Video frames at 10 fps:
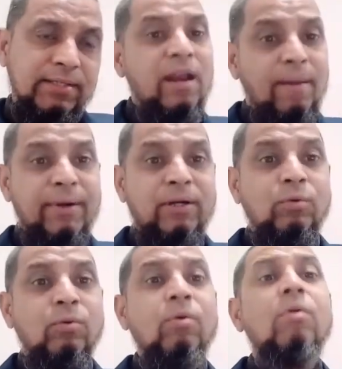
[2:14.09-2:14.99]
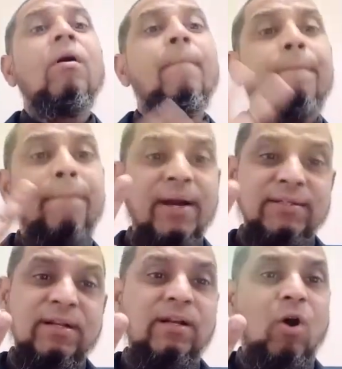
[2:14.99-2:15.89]
Number 2,
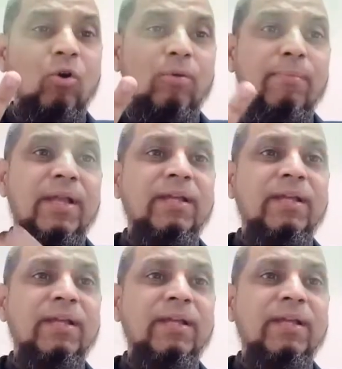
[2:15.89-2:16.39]
personal document.